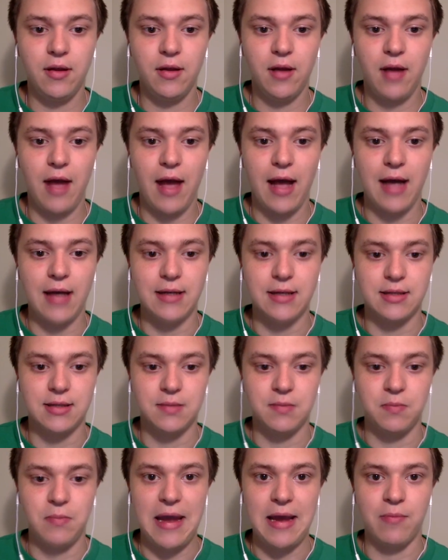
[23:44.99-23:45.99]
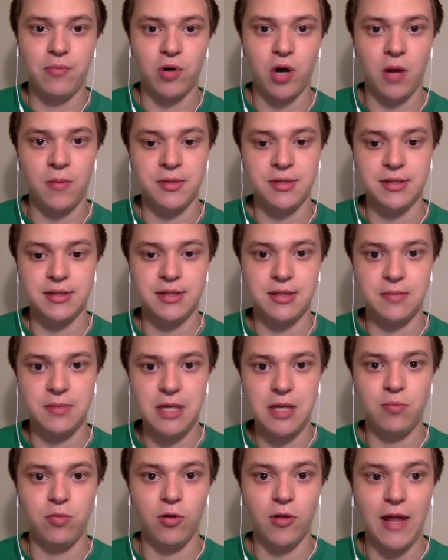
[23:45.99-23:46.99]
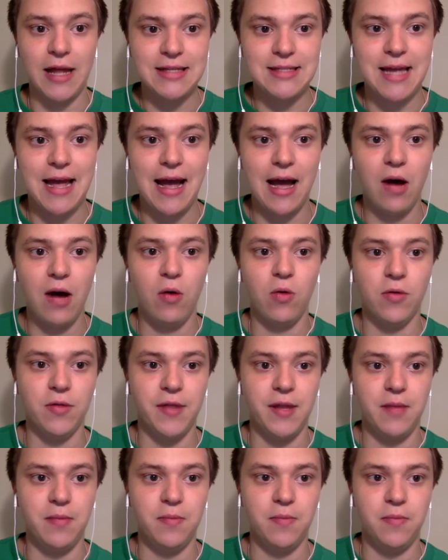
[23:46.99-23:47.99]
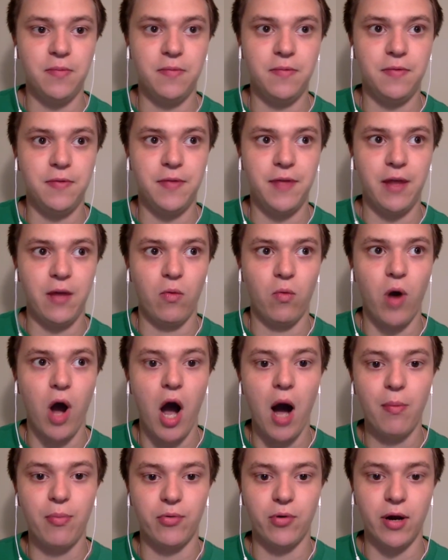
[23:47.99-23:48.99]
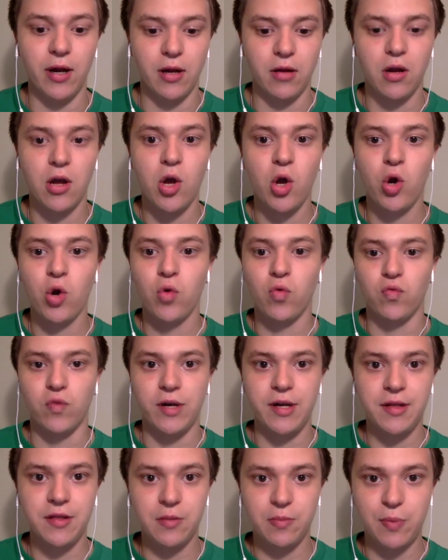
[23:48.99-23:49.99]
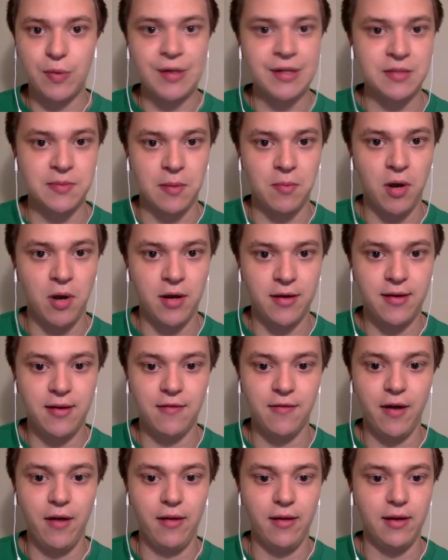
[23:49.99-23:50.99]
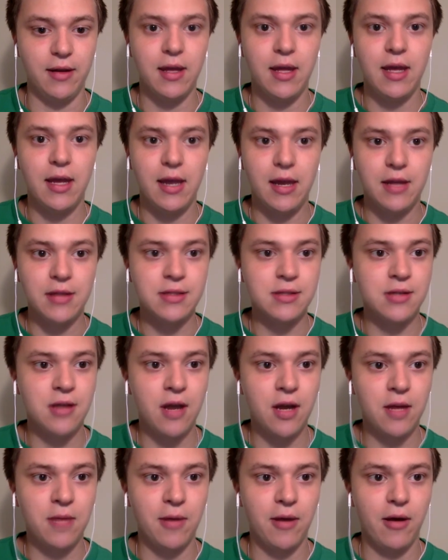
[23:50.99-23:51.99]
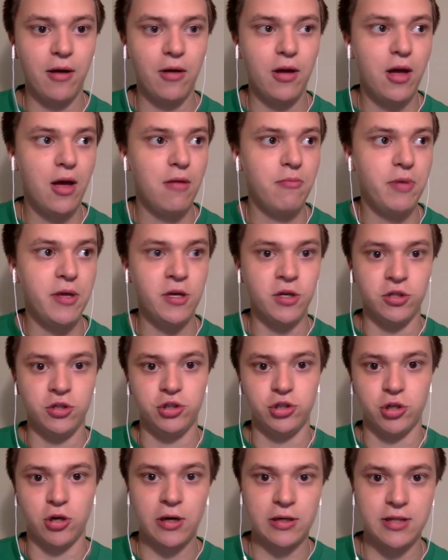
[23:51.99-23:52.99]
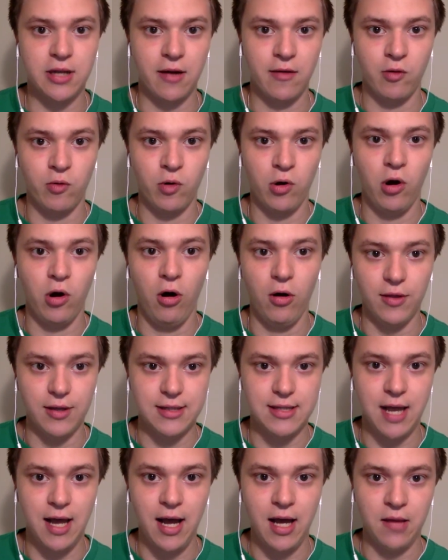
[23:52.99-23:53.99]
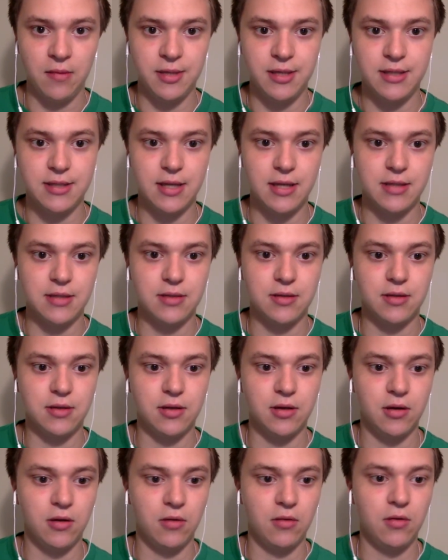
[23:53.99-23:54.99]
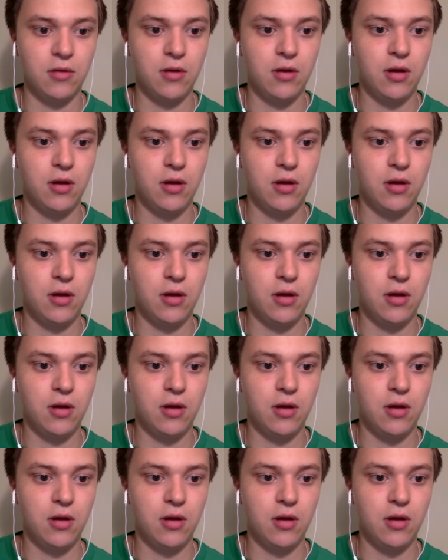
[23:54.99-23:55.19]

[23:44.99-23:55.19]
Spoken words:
has made promises to people. That's how they operate. Read The Prince by Machiavelli. He doesn't talk about being a jerk to everyone all the time. He says, you know,